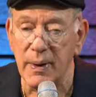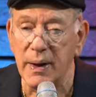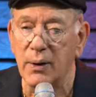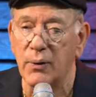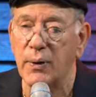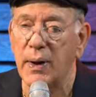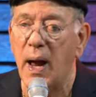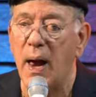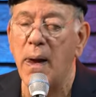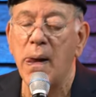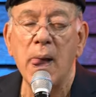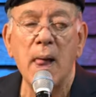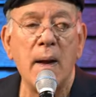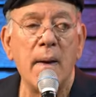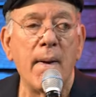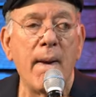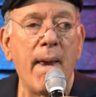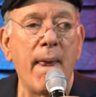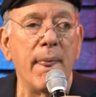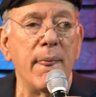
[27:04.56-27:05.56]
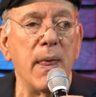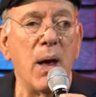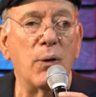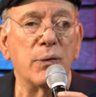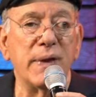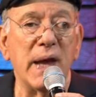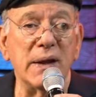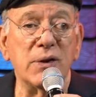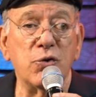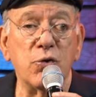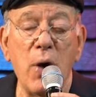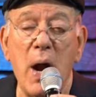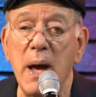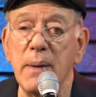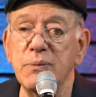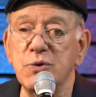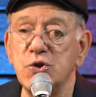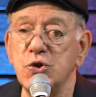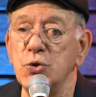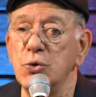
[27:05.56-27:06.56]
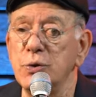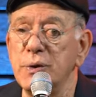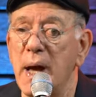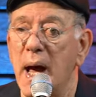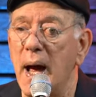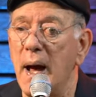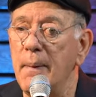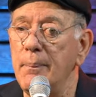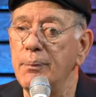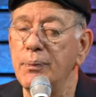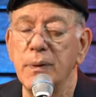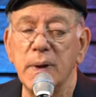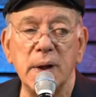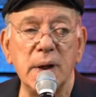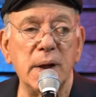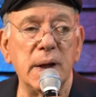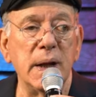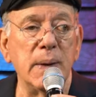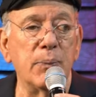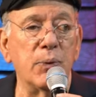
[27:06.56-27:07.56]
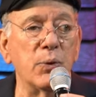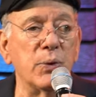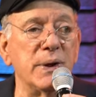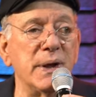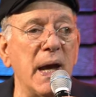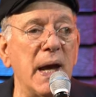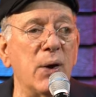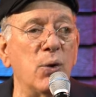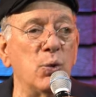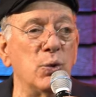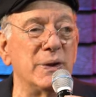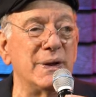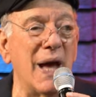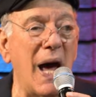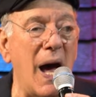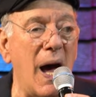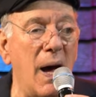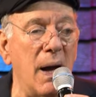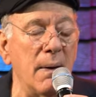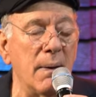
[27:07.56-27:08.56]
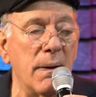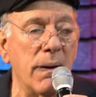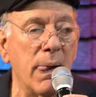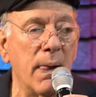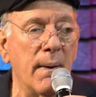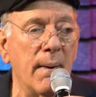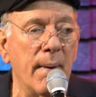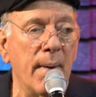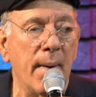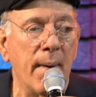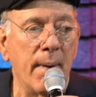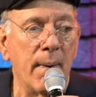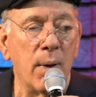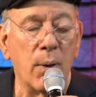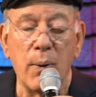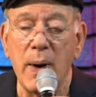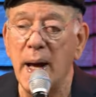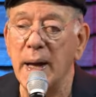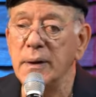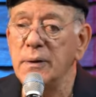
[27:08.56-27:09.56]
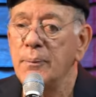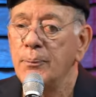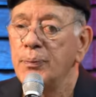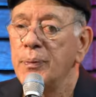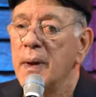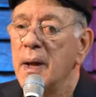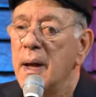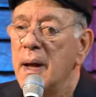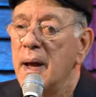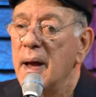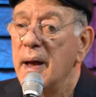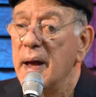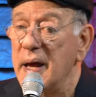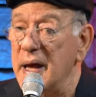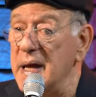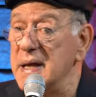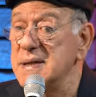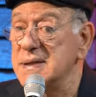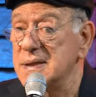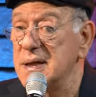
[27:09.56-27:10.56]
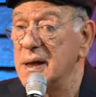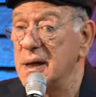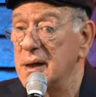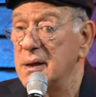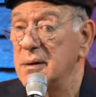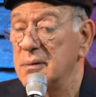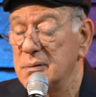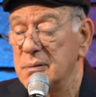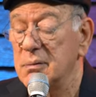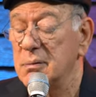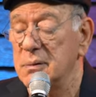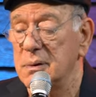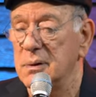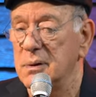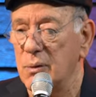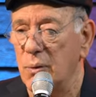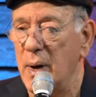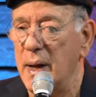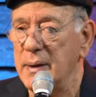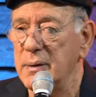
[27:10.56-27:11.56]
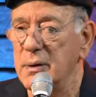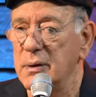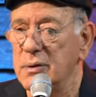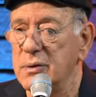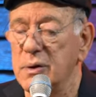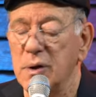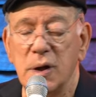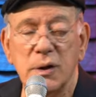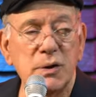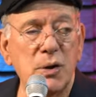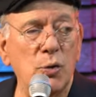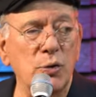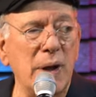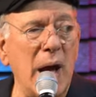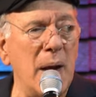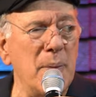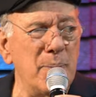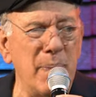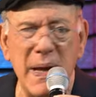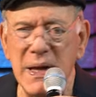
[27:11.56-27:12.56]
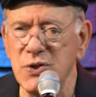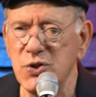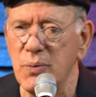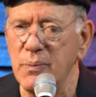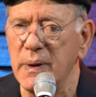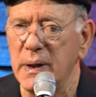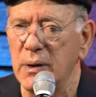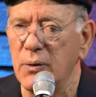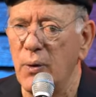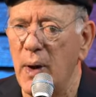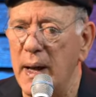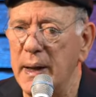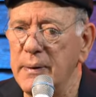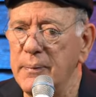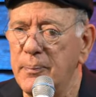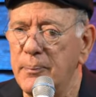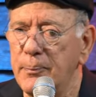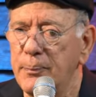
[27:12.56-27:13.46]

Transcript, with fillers: area. Now, that tribe, Judah, in Hebrew, Yehuda, right, is the, right, Yehuda and Benjamin, right?